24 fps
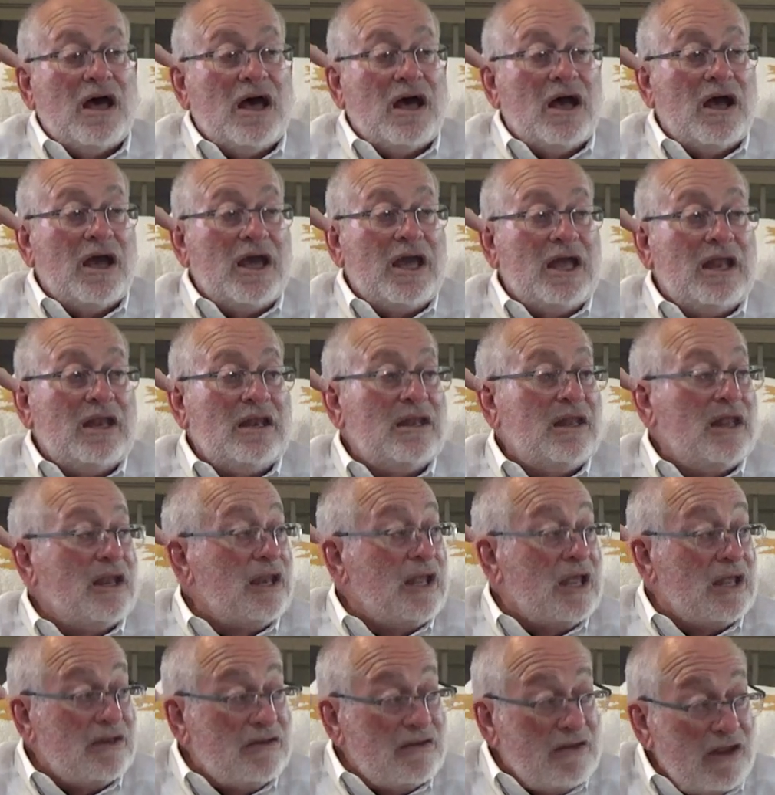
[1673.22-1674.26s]
uh,
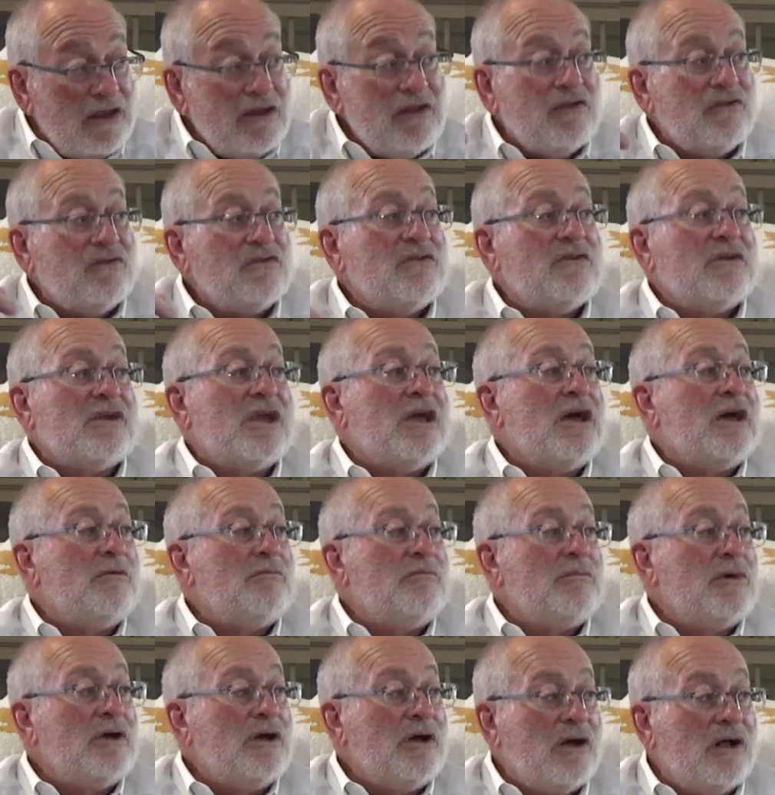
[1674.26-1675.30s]
and that continues to
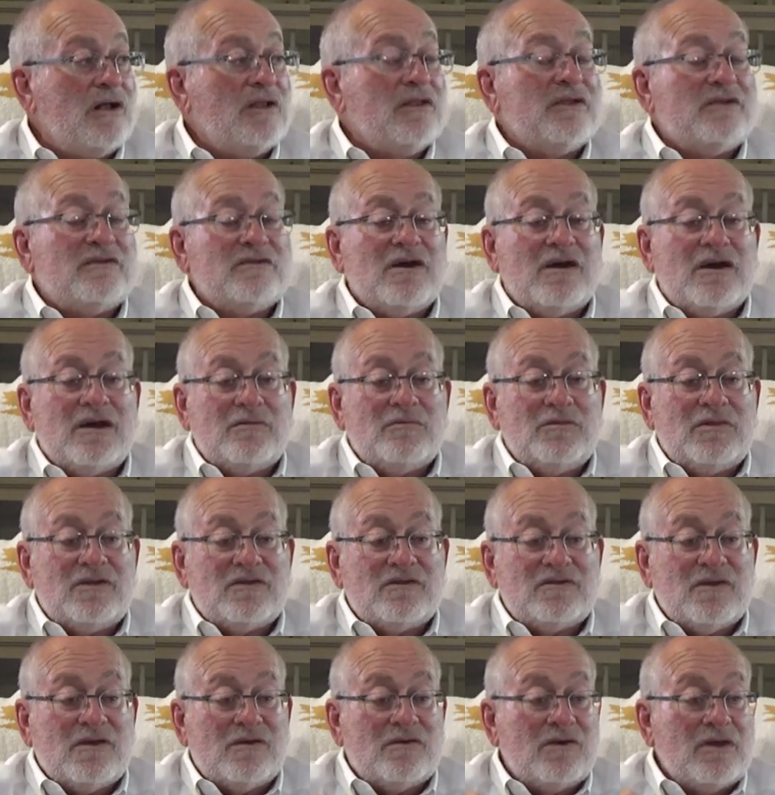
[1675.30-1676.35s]
come all the
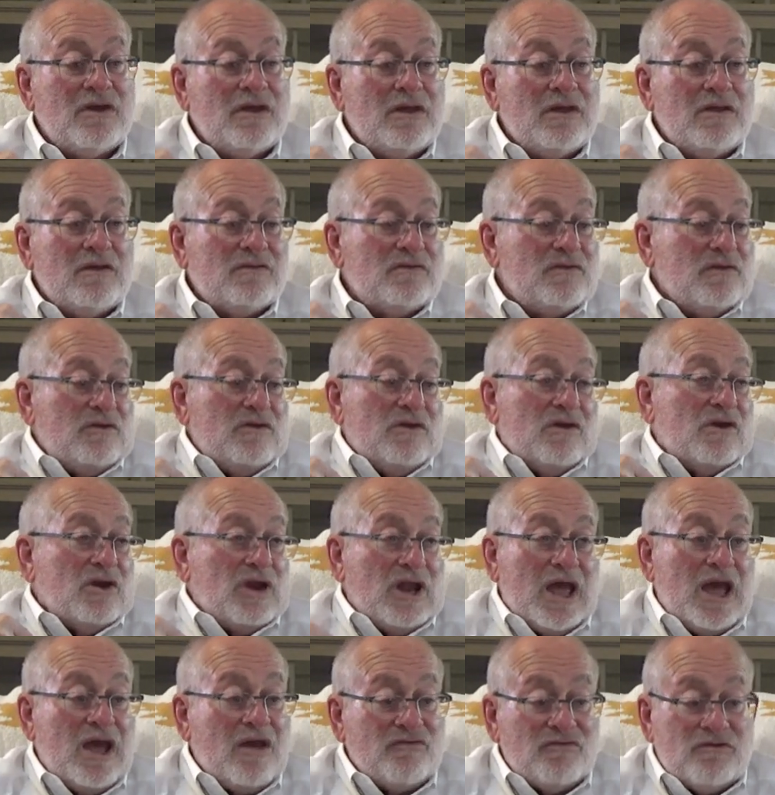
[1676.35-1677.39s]
time. And so, so
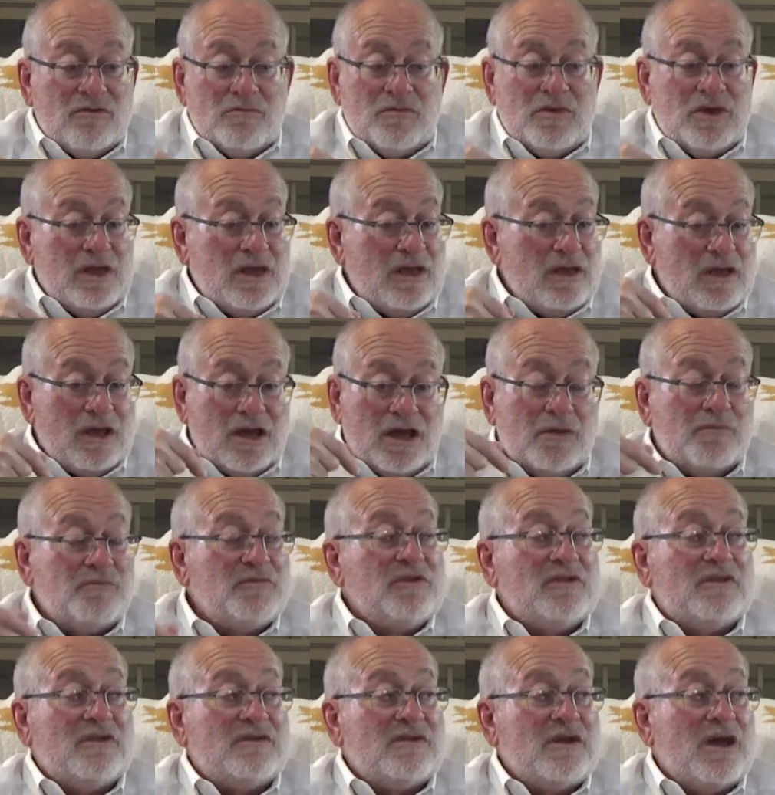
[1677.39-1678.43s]
you're going to have to be
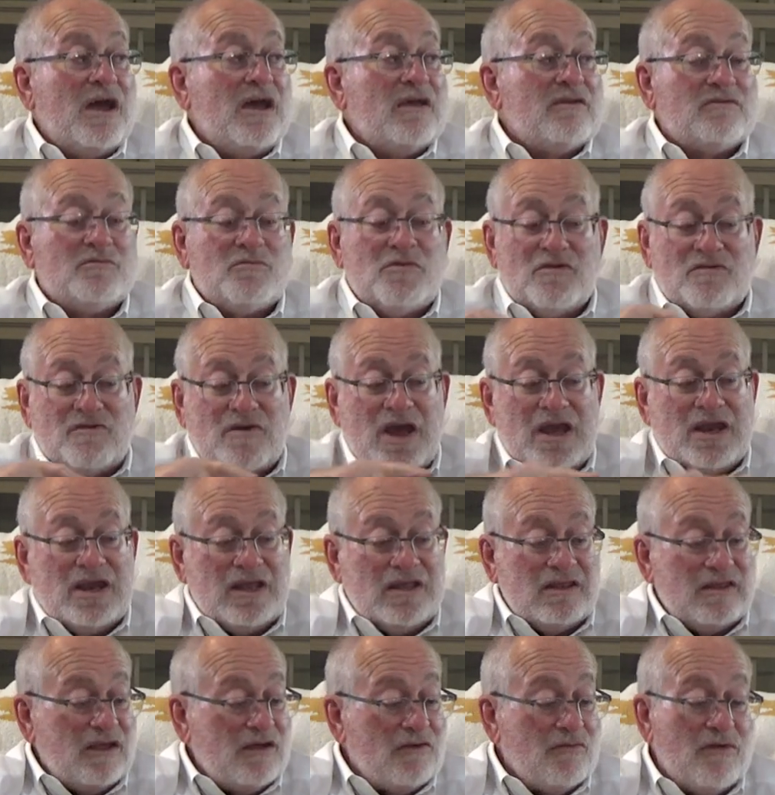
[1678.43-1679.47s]
up to the task,
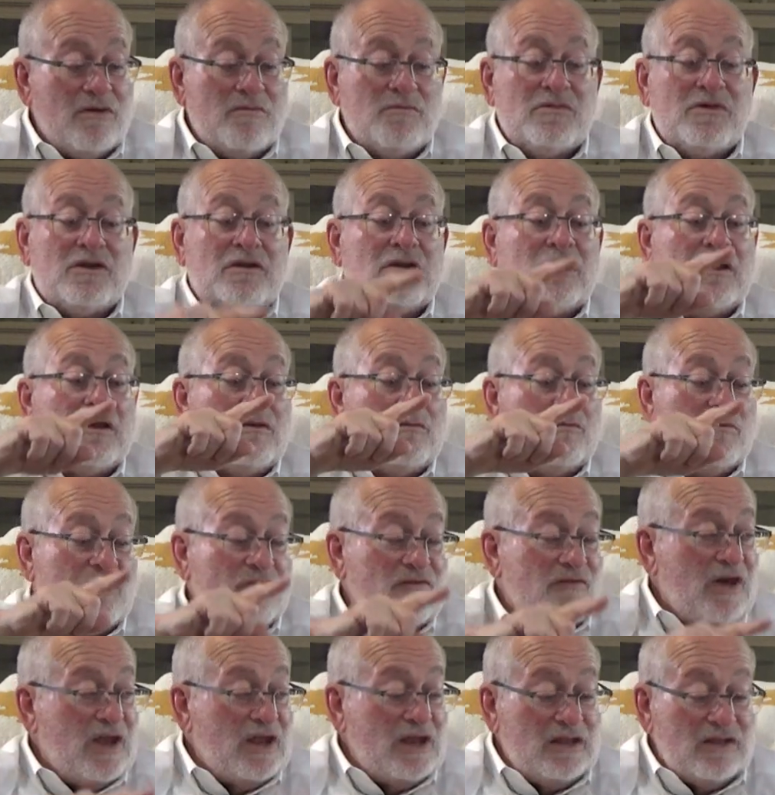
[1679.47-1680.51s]
providing the equipment,
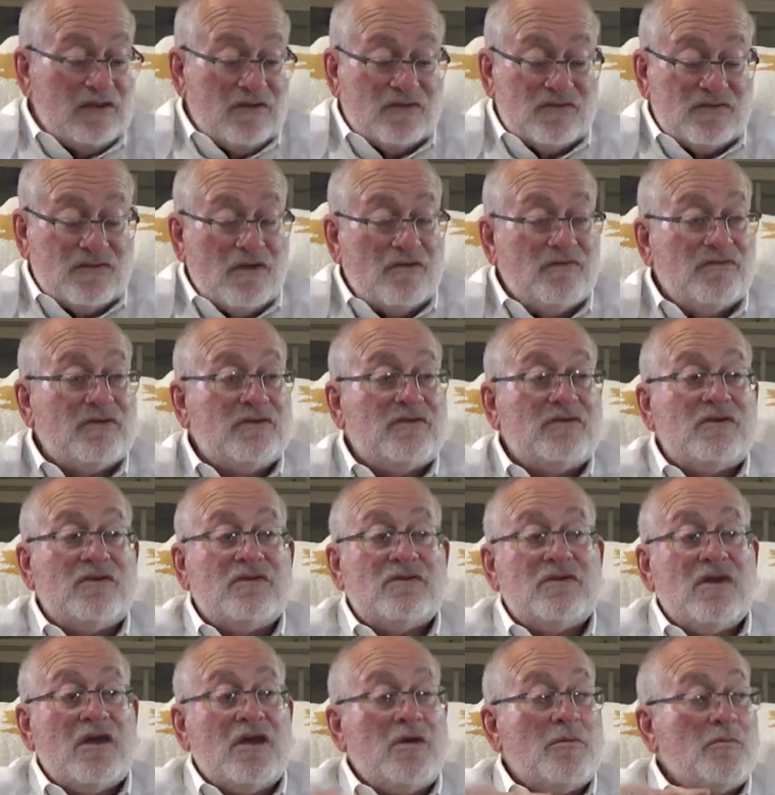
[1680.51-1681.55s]
providing the
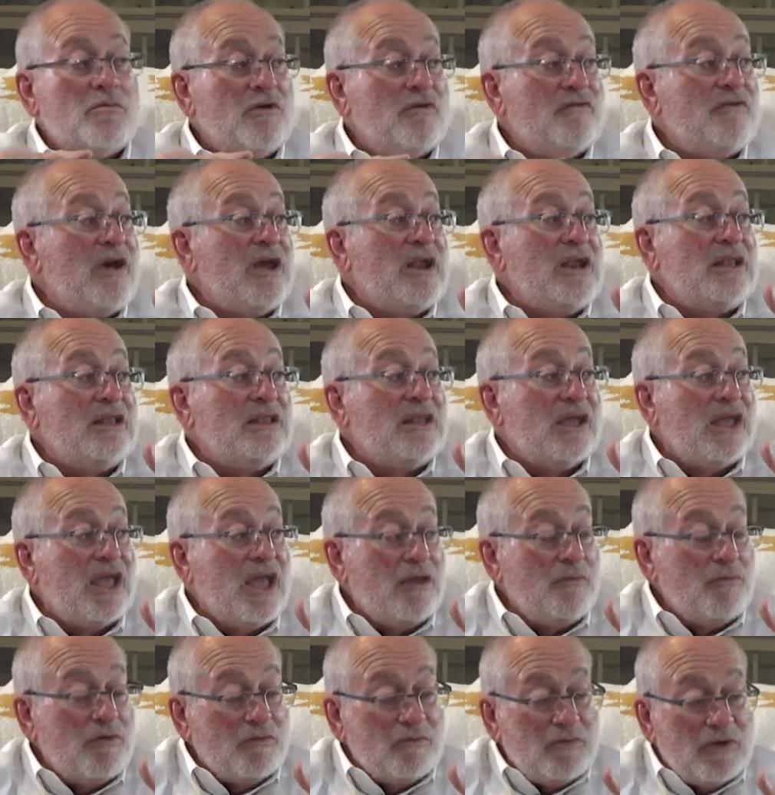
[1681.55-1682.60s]
services, providing the
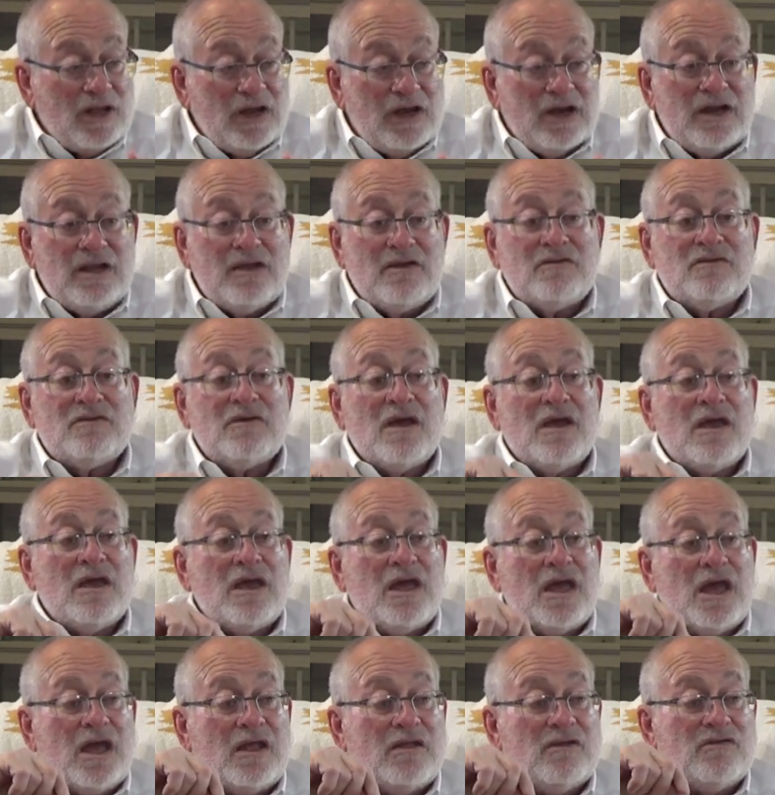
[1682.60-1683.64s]
capabilities,
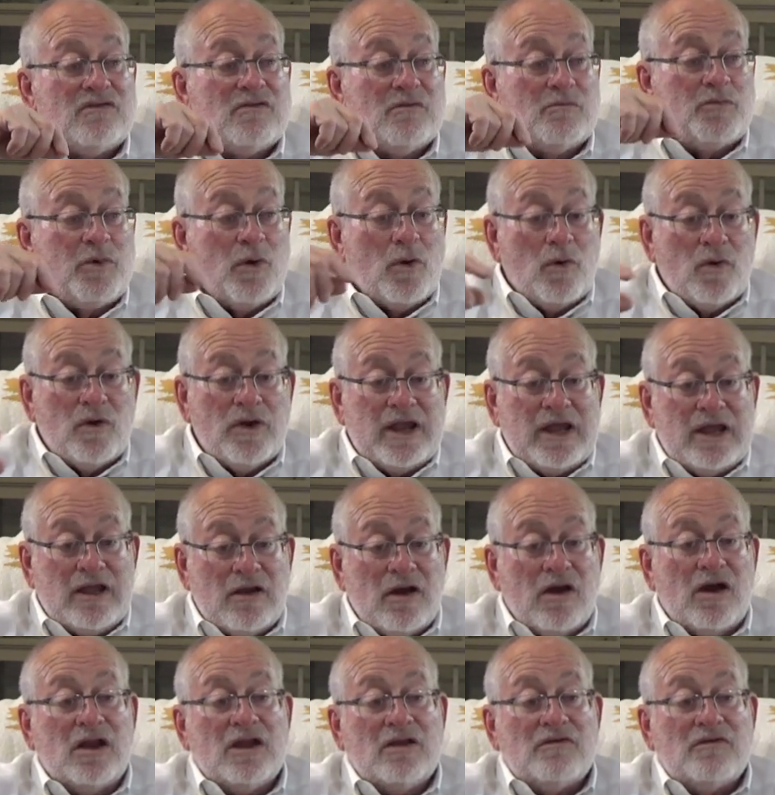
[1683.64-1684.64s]
and supporting